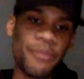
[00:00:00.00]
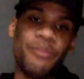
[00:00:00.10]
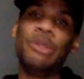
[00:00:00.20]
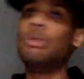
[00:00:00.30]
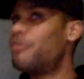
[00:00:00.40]

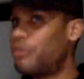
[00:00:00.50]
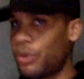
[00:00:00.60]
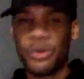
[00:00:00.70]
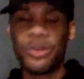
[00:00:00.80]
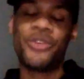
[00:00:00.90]

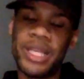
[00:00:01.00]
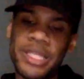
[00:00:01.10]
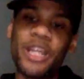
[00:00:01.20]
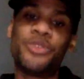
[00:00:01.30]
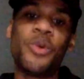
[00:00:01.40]
beautiful,
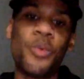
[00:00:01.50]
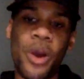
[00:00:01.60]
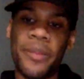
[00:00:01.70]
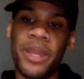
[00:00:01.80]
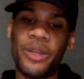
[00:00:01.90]
transsexual
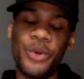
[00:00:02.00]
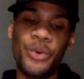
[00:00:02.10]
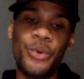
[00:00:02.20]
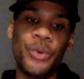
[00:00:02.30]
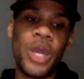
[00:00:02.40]
woman
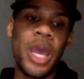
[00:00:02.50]
who